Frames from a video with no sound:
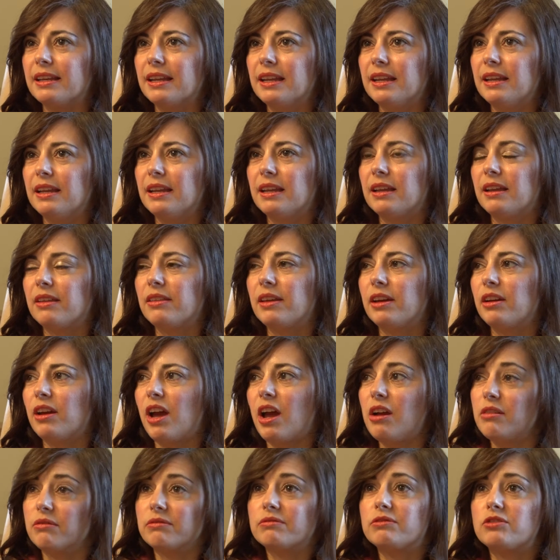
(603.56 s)
I thought,
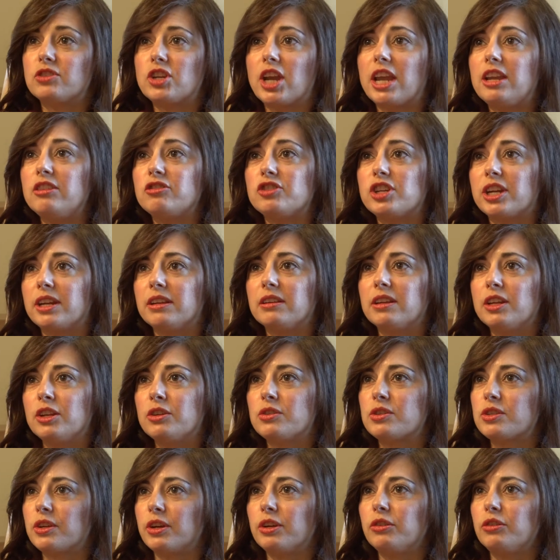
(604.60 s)
oh, change it.
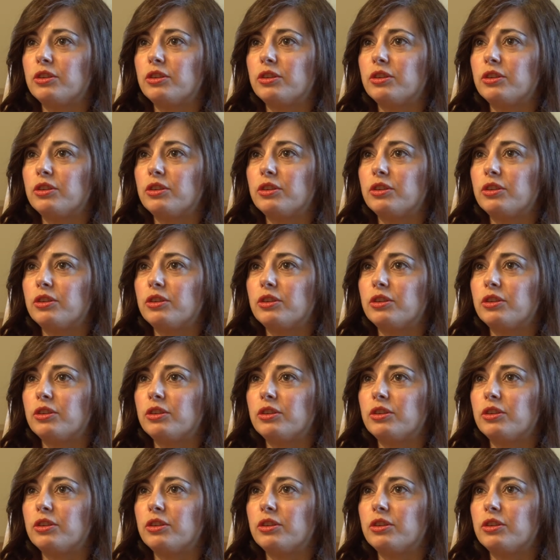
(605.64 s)
So I